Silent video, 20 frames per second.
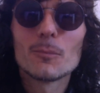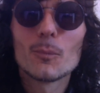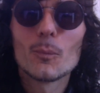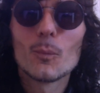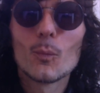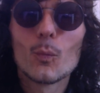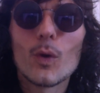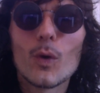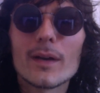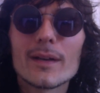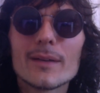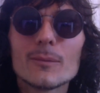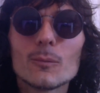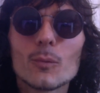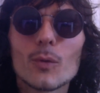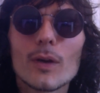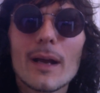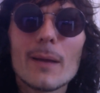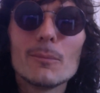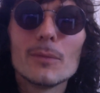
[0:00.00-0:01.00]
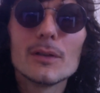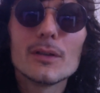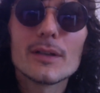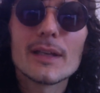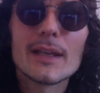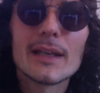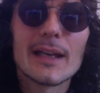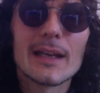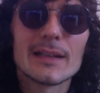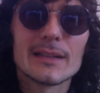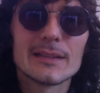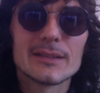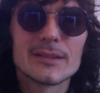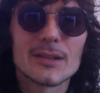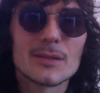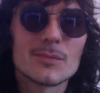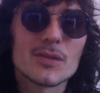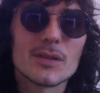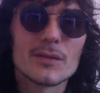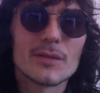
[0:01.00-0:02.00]
what I'm looking at in
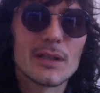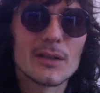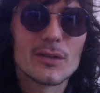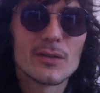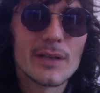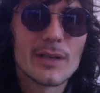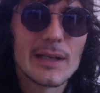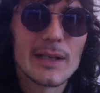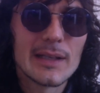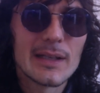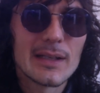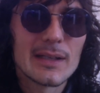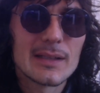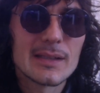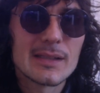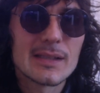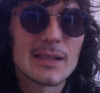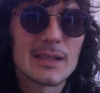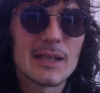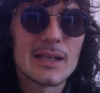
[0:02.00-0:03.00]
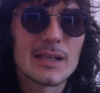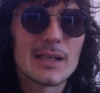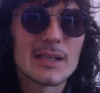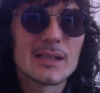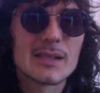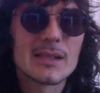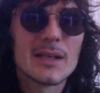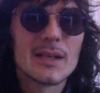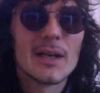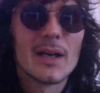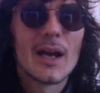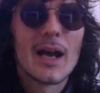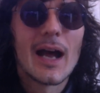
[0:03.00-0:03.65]
terms of ingredients is